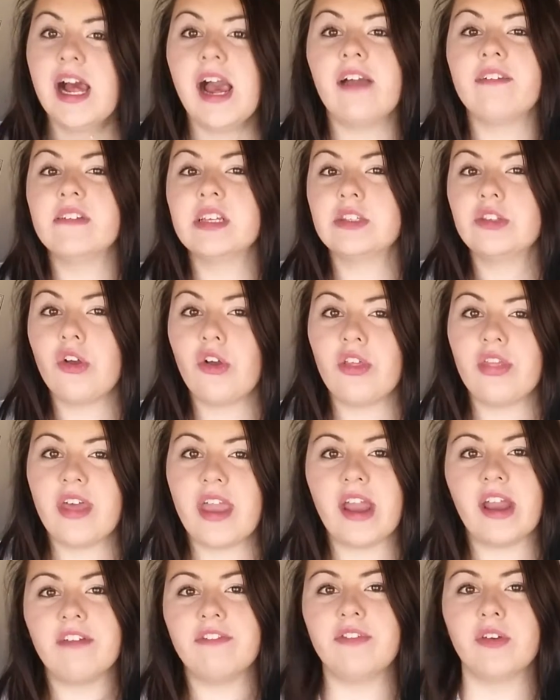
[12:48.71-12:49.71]
If it's not
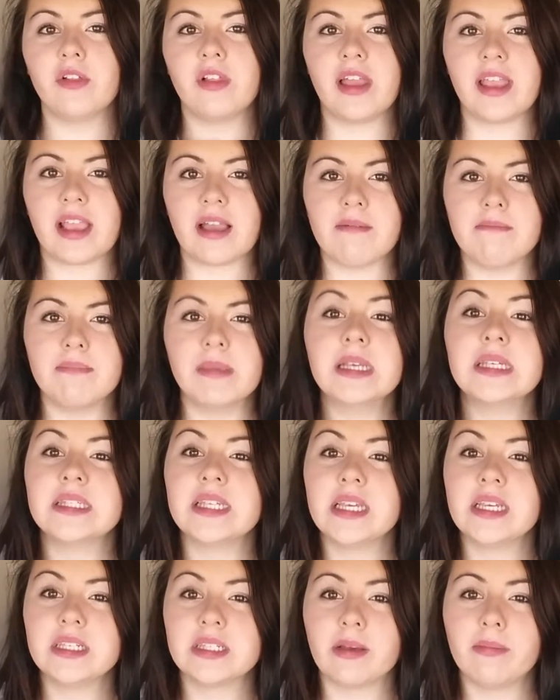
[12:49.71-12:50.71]
there, I feel like I'm
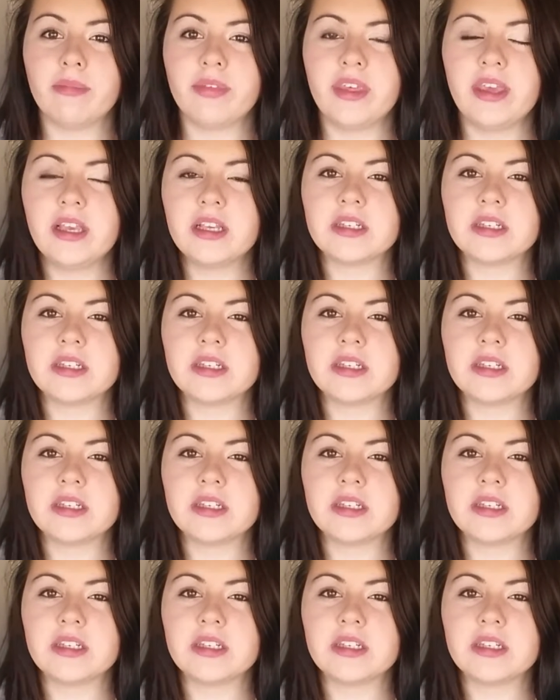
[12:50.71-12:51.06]
missing something,